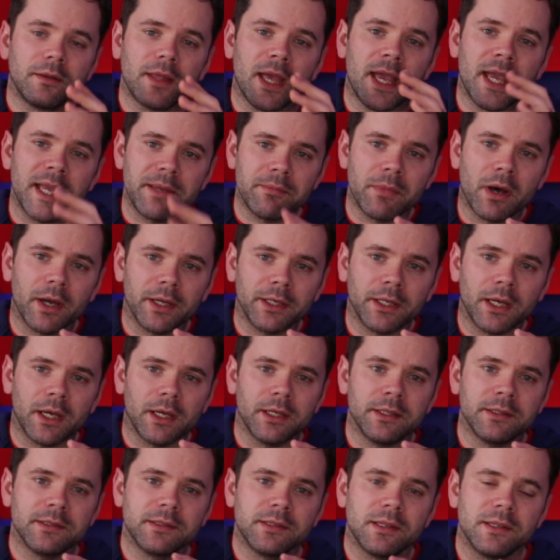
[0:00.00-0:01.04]
A minor
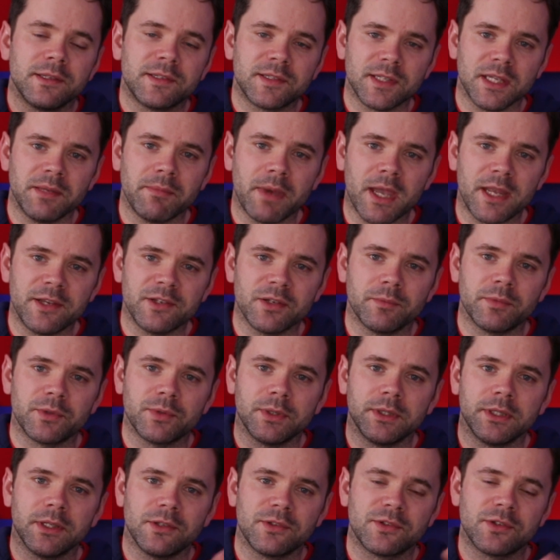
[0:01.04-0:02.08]
and C major,
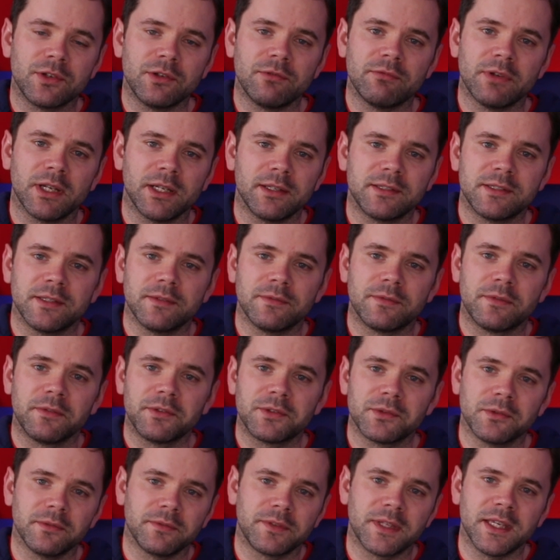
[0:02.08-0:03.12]
between those two relative
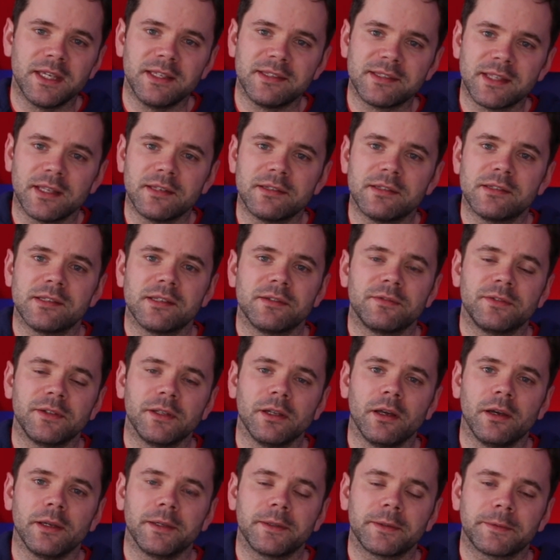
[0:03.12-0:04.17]
sort of key centres if you
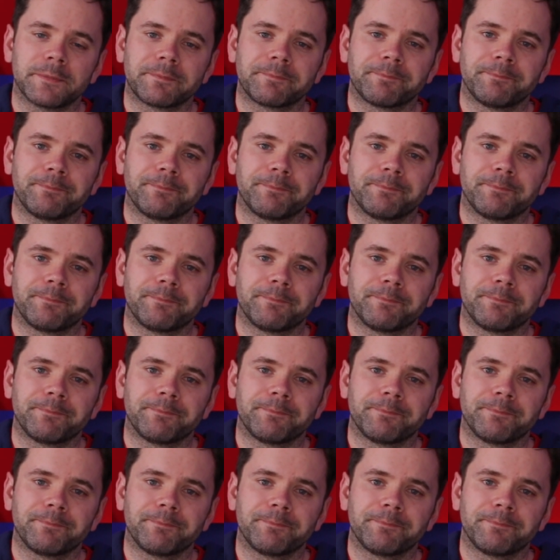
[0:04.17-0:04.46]
like.